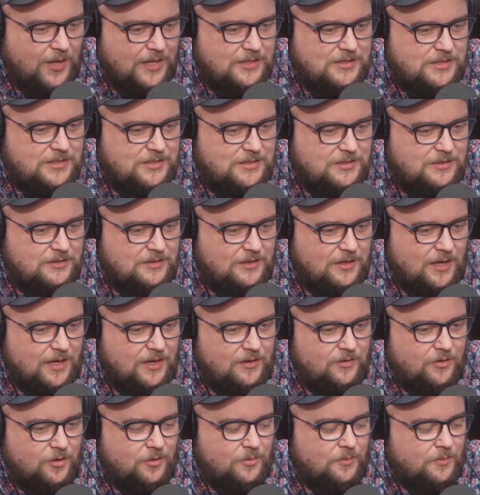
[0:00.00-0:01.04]
That's just I
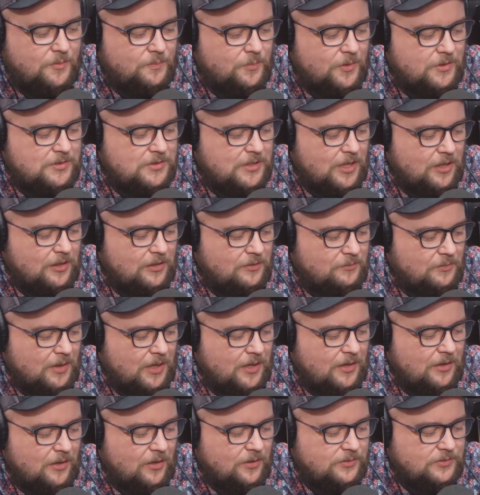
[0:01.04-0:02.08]
don't know. Personality
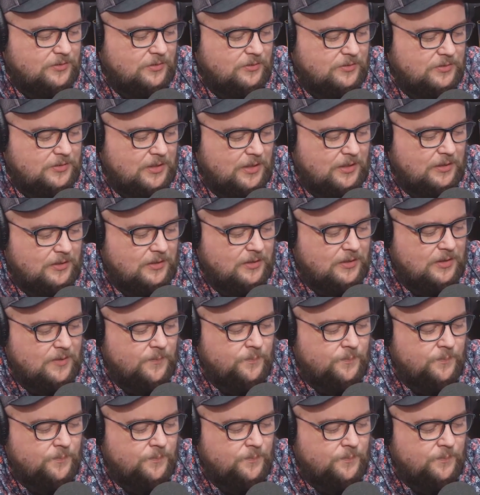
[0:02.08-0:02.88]
mine also is like,